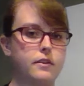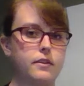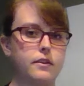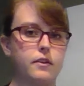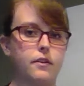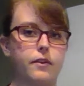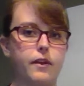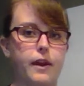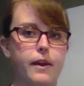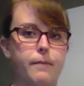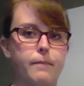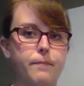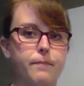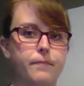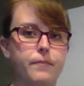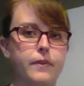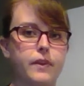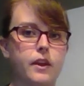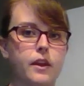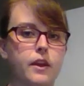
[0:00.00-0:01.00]
Okay,
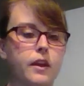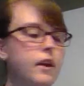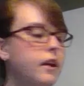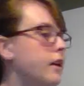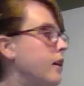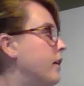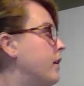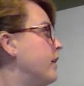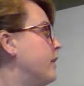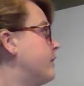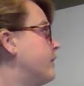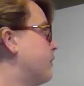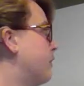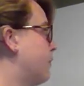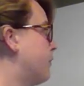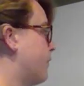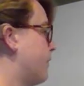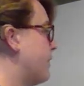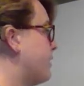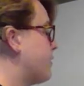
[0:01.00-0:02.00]
so
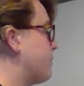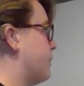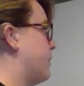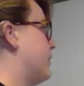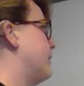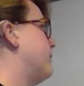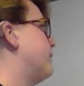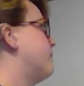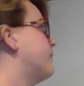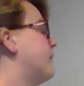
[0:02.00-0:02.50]
for this one,